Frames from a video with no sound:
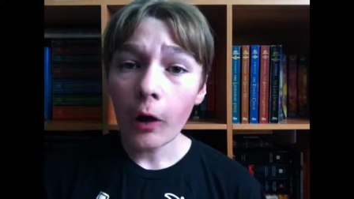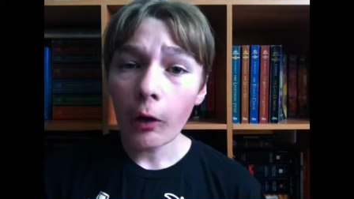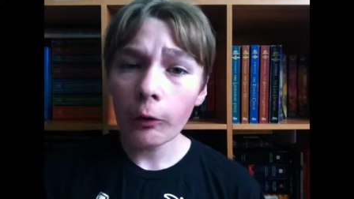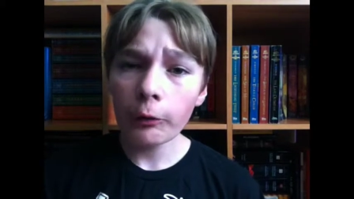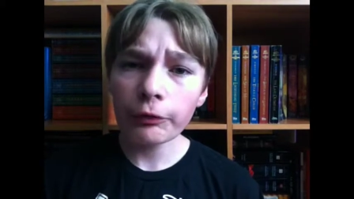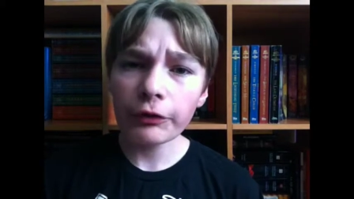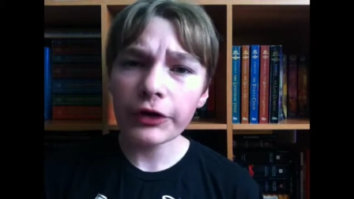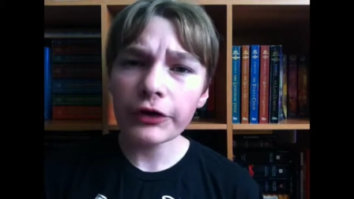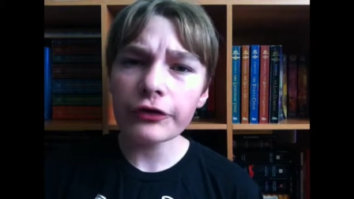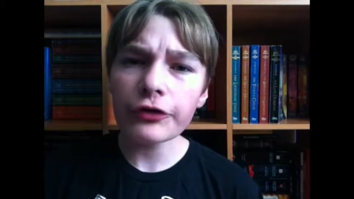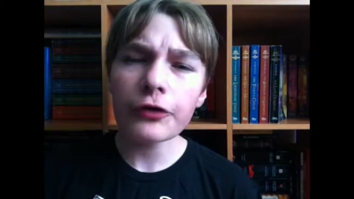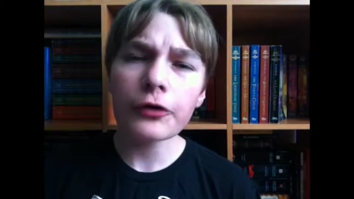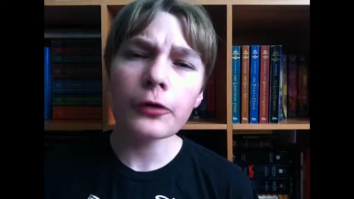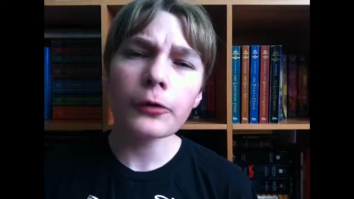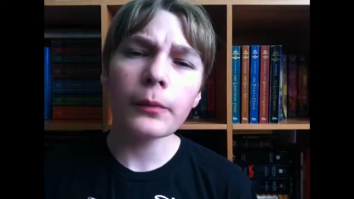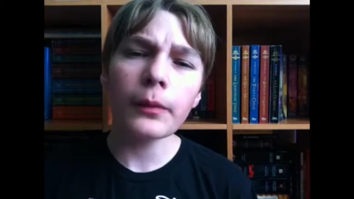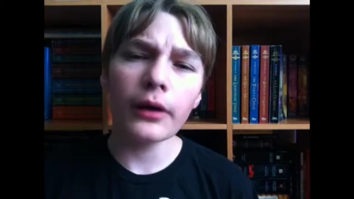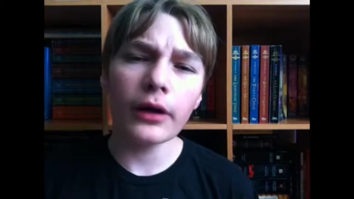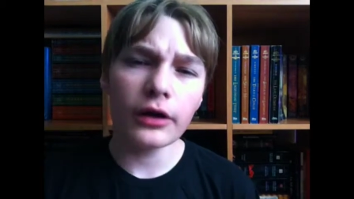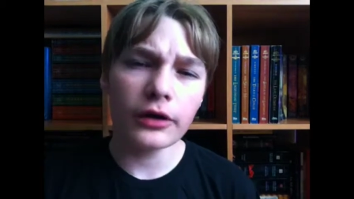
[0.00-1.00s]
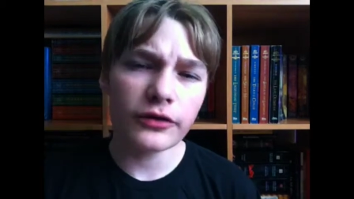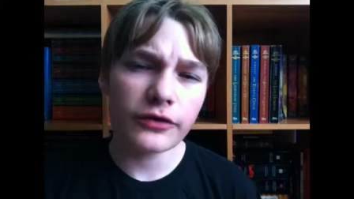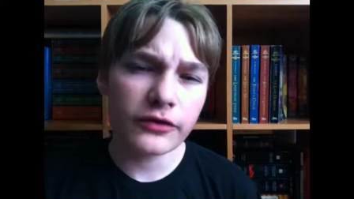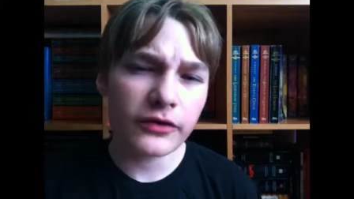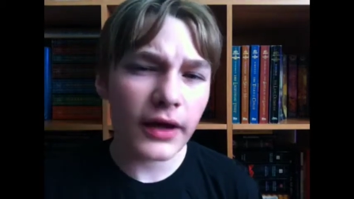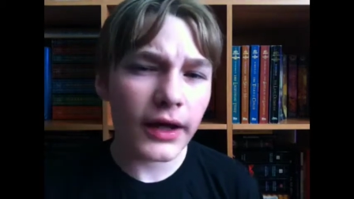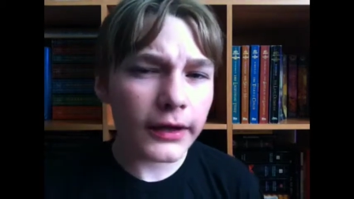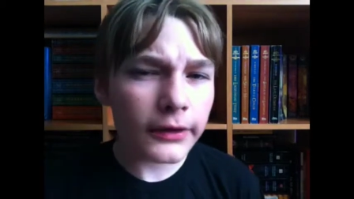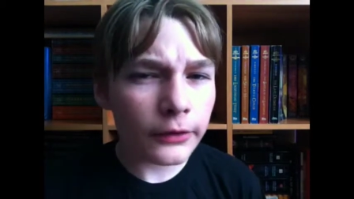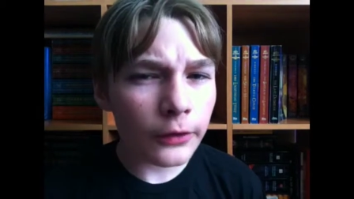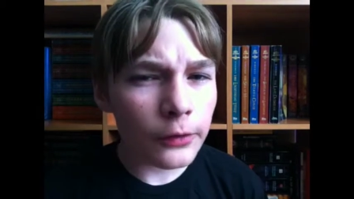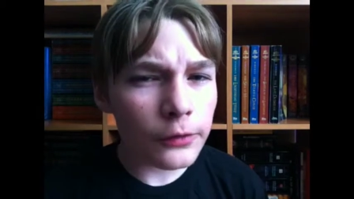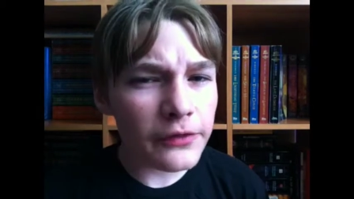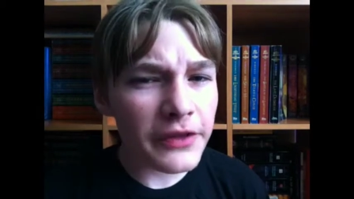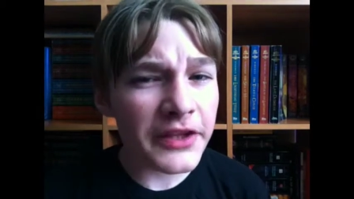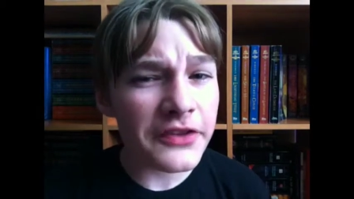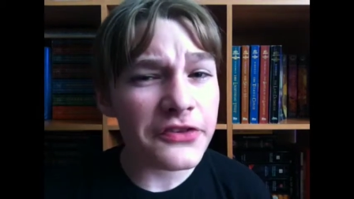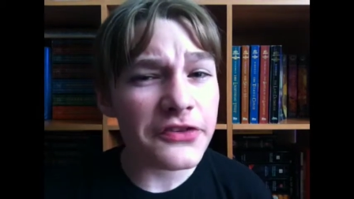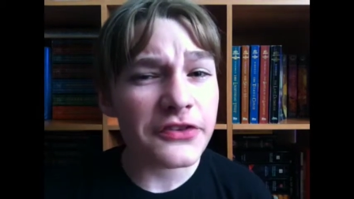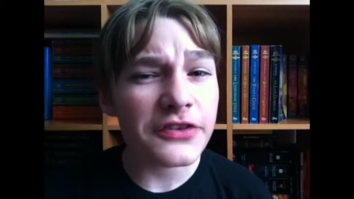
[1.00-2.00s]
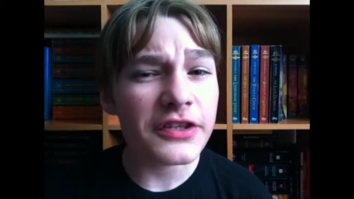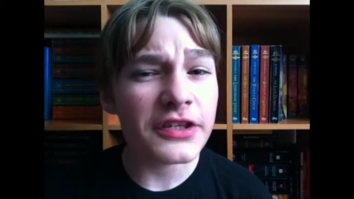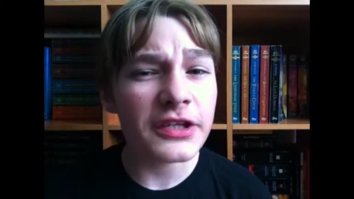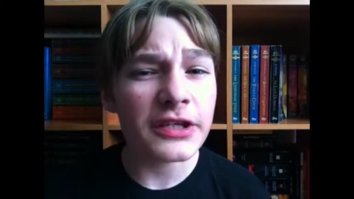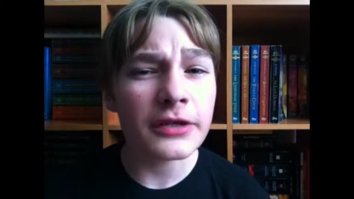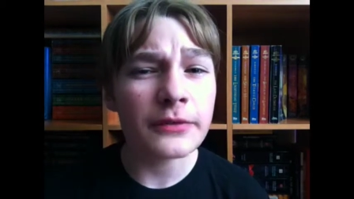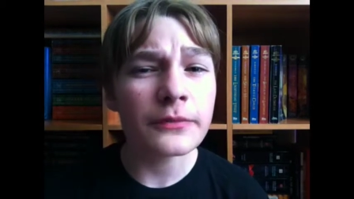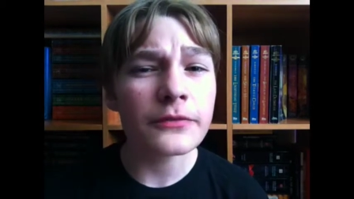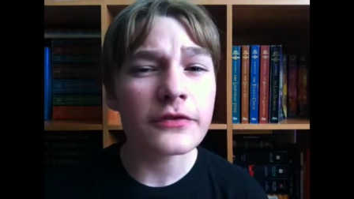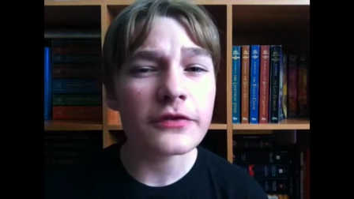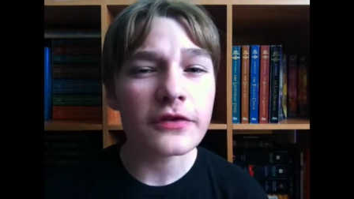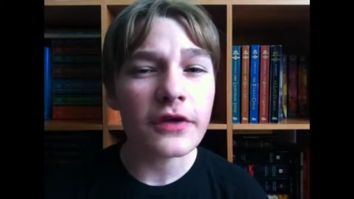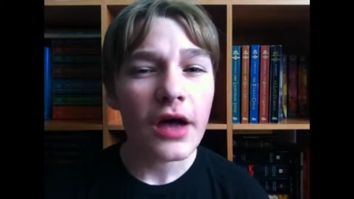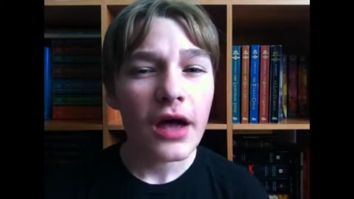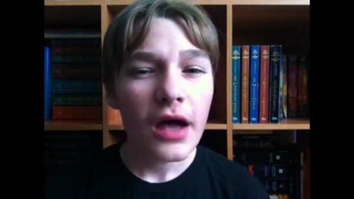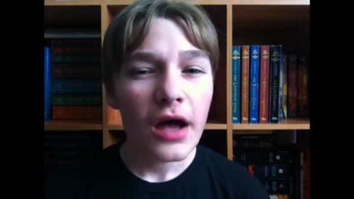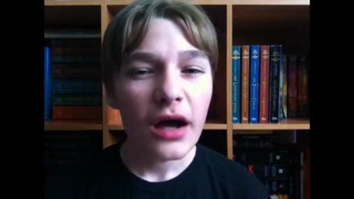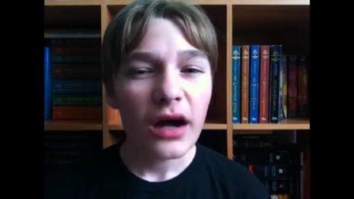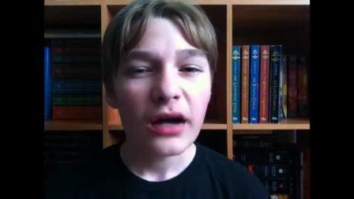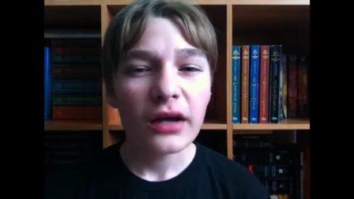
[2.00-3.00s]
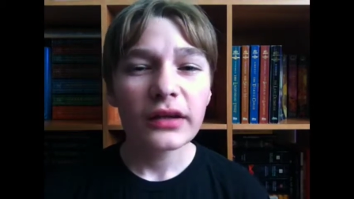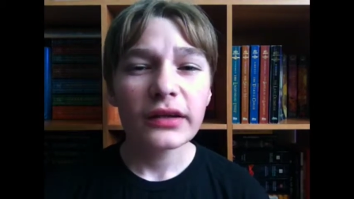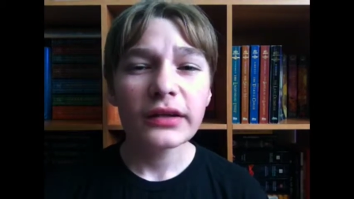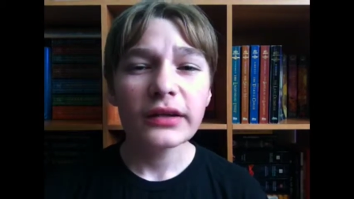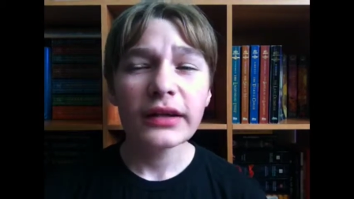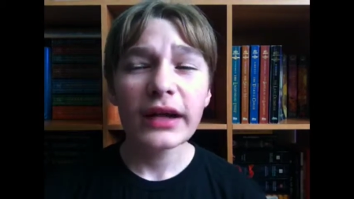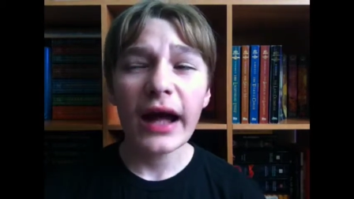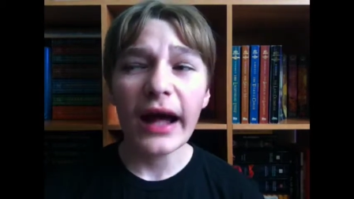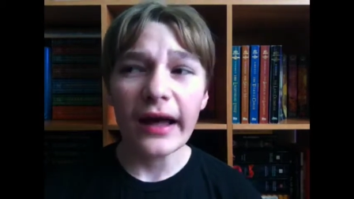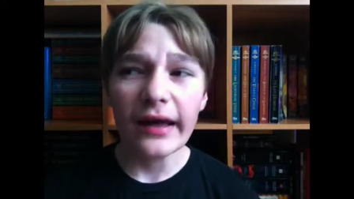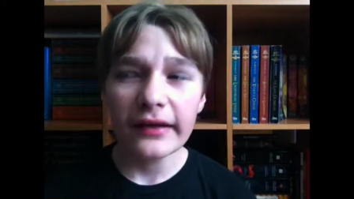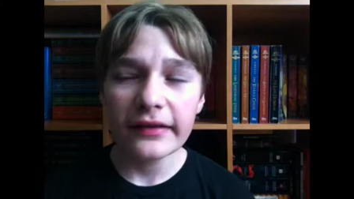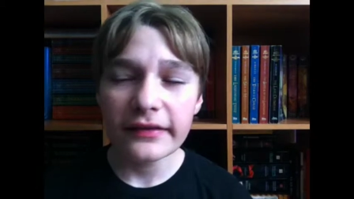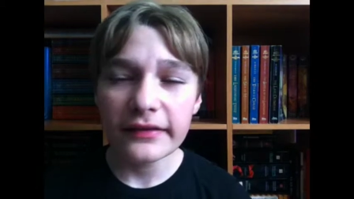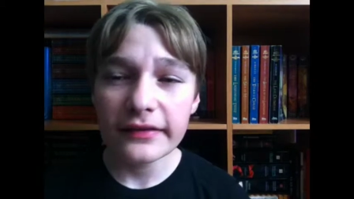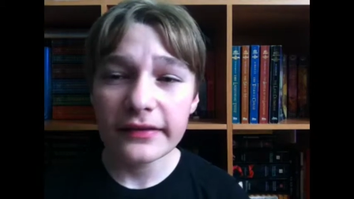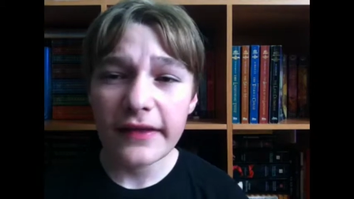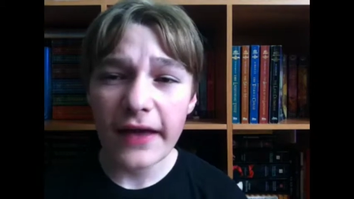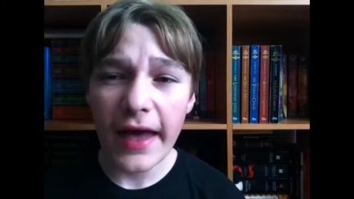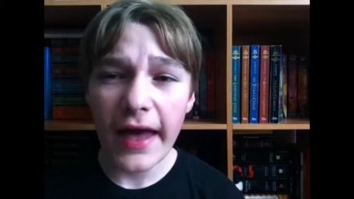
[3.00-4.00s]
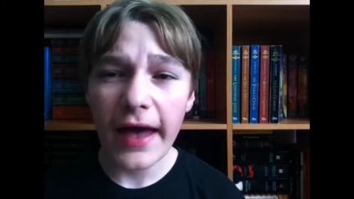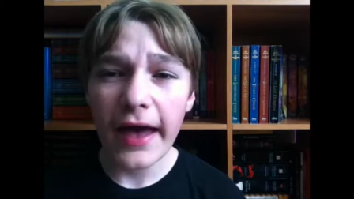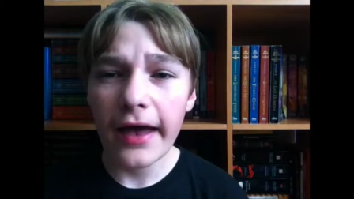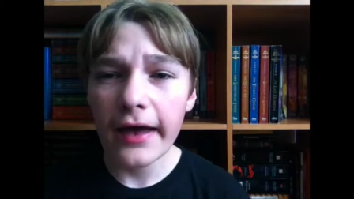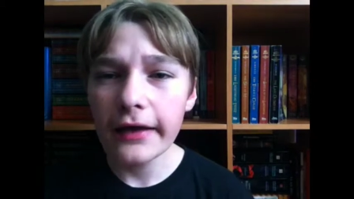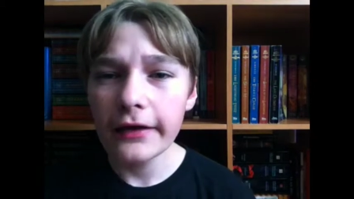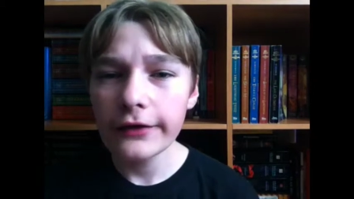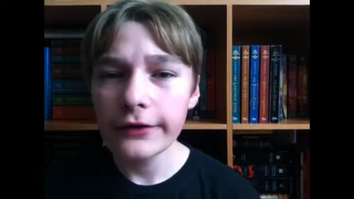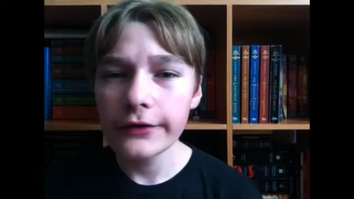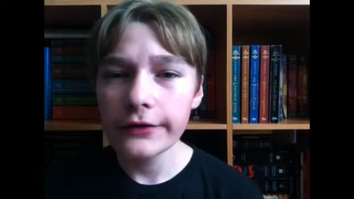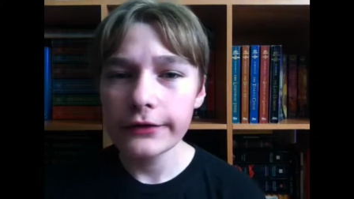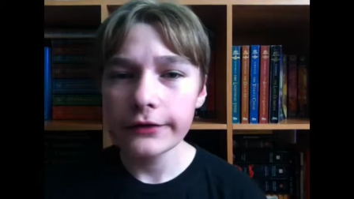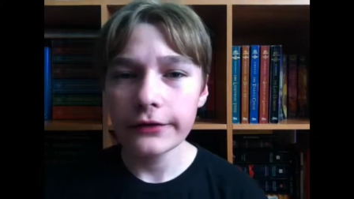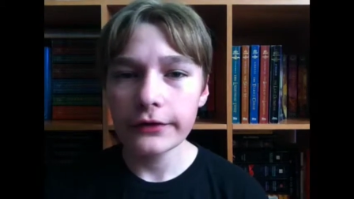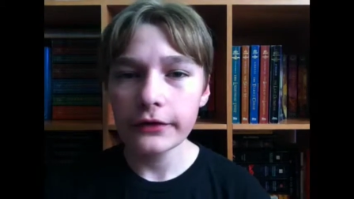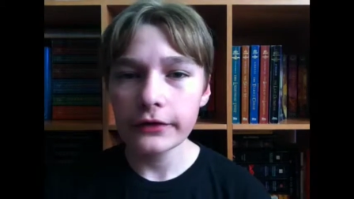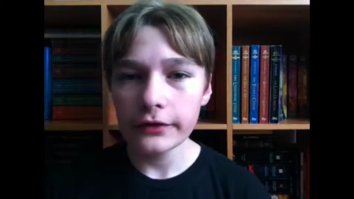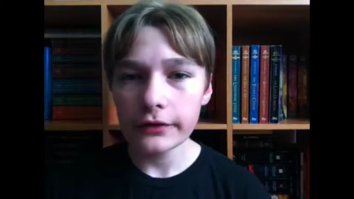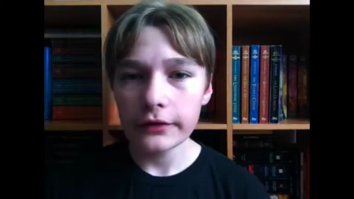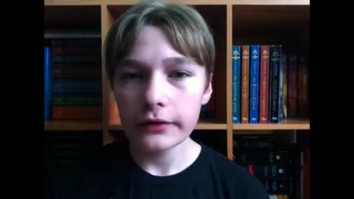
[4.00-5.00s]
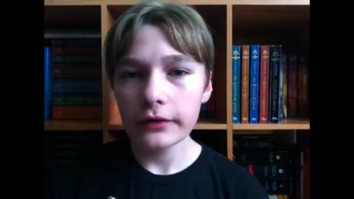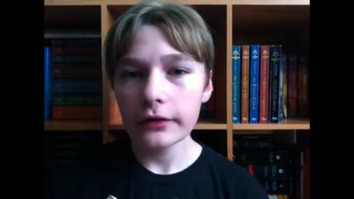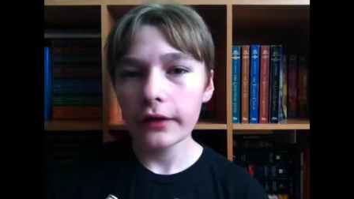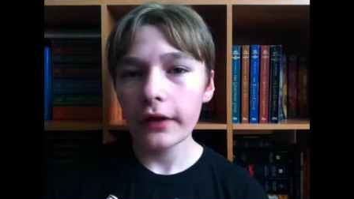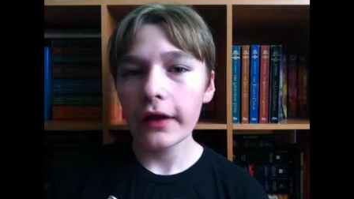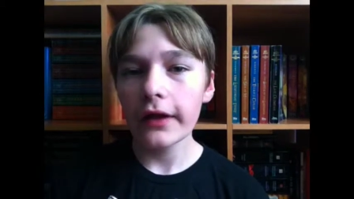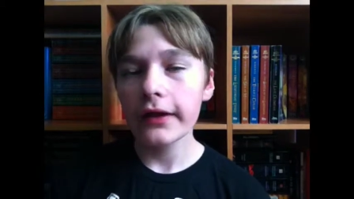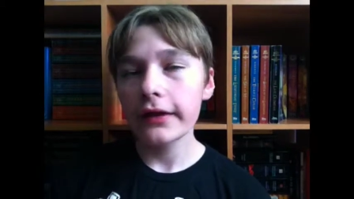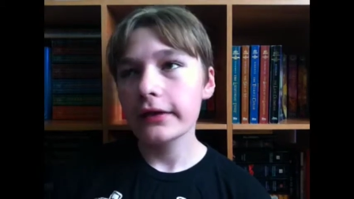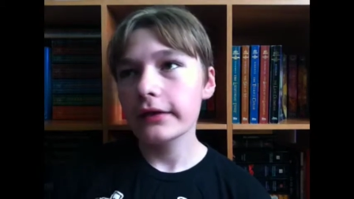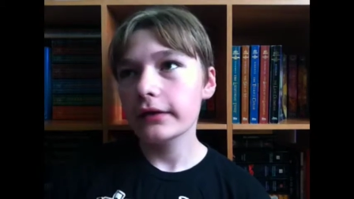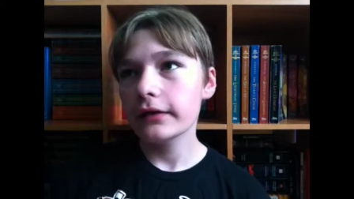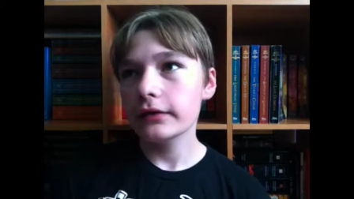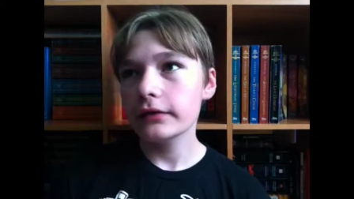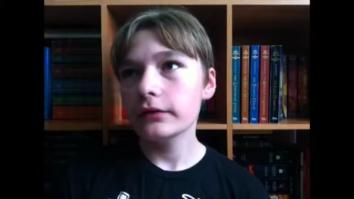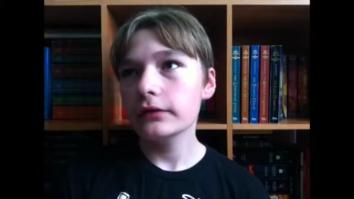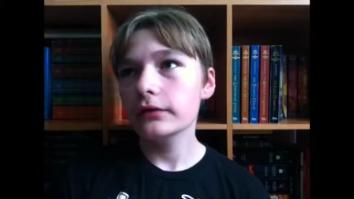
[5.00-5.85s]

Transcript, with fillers: Only two books. I know that seems not that like